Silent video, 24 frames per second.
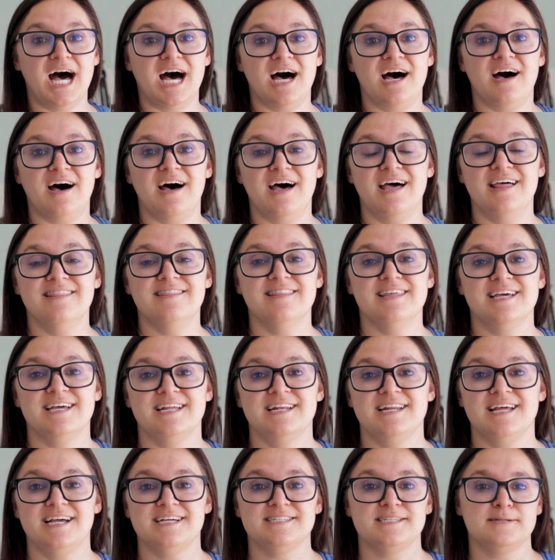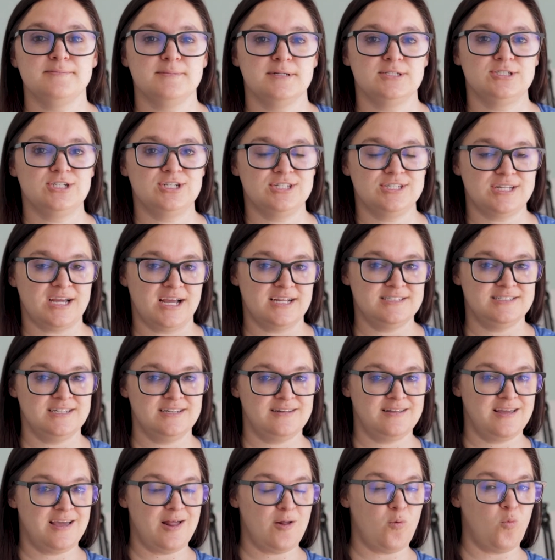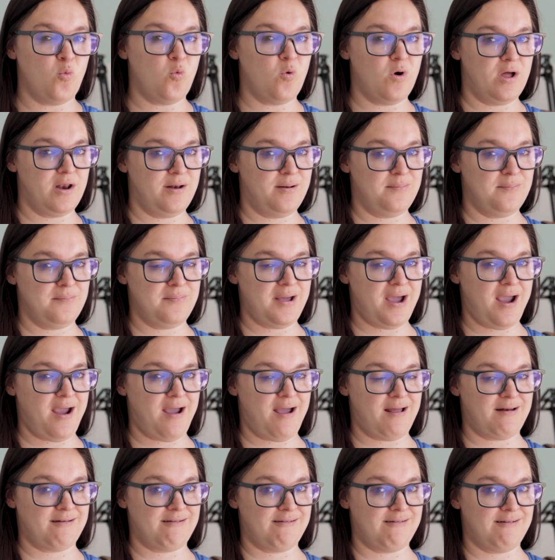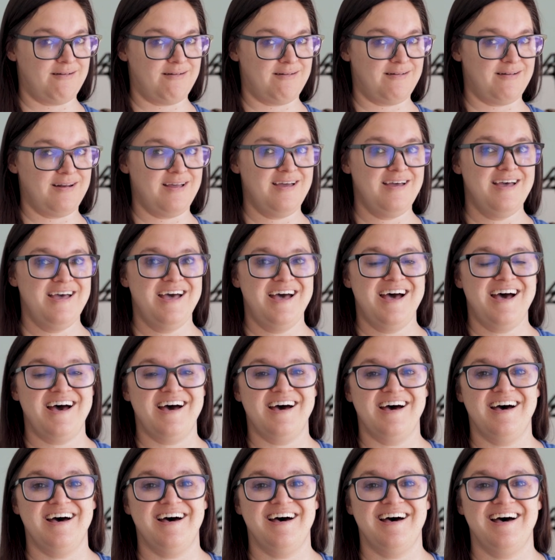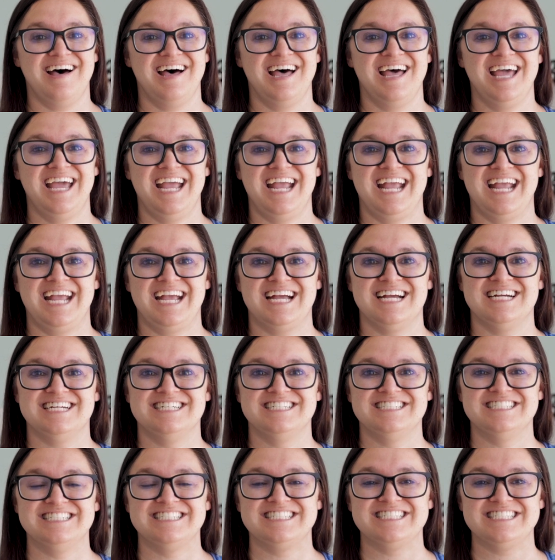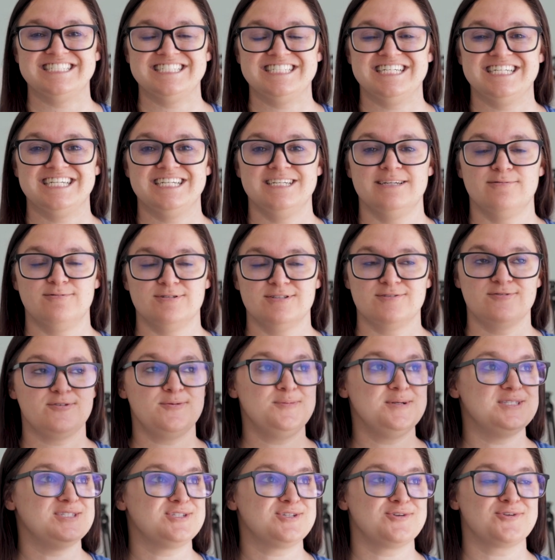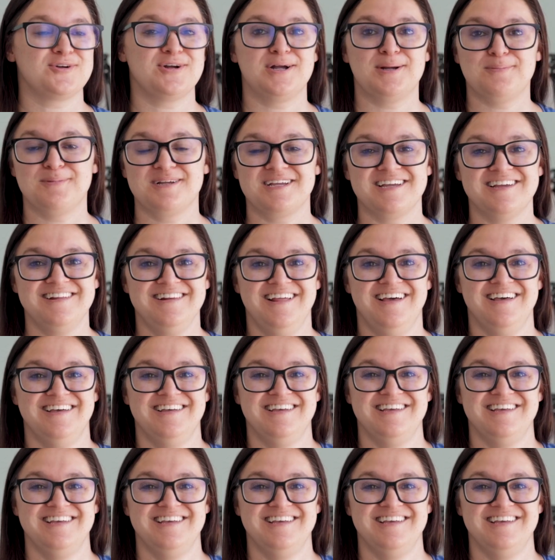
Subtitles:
And then, as I mentioned, I did get one pattern and it was from Instagram again.